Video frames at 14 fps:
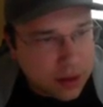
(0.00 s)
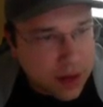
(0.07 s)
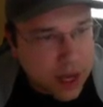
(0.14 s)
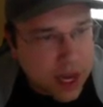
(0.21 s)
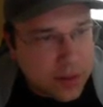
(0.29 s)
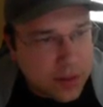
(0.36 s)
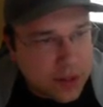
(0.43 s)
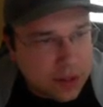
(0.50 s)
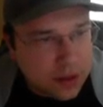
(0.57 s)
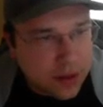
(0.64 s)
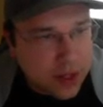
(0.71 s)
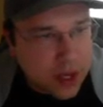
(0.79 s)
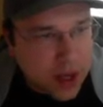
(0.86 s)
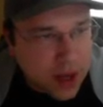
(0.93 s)

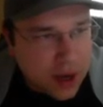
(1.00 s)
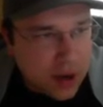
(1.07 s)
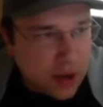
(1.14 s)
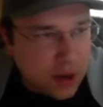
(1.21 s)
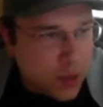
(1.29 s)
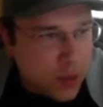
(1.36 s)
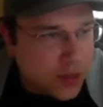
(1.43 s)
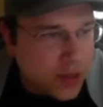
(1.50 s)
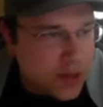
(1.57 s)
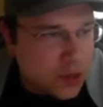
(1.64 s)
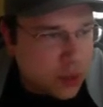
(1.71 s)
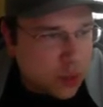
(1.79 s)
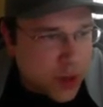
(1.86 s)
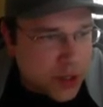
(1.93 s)
Absolutely. And with
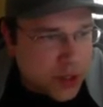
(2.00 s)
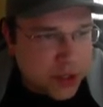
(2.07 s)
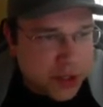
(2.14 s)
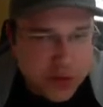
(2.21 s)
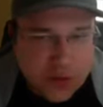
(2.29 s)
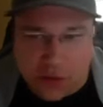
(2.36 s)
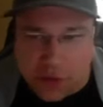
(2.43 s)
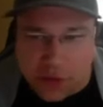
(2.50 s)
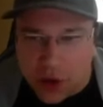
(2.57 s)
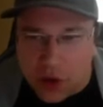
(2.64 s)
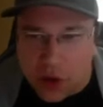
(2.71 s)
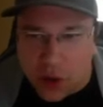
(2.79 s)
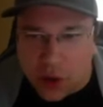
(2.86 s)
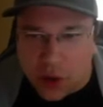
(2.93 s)
this Wizards front
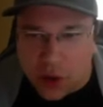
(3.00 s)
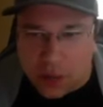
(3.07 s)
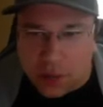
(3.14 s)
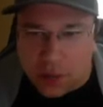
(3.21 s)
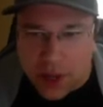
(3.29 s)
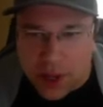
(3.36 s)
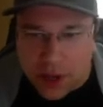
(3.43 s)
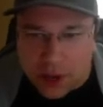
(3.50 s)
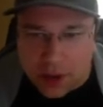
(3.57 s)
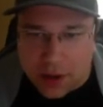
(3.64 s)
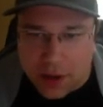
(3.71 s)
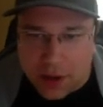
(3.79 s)
court being,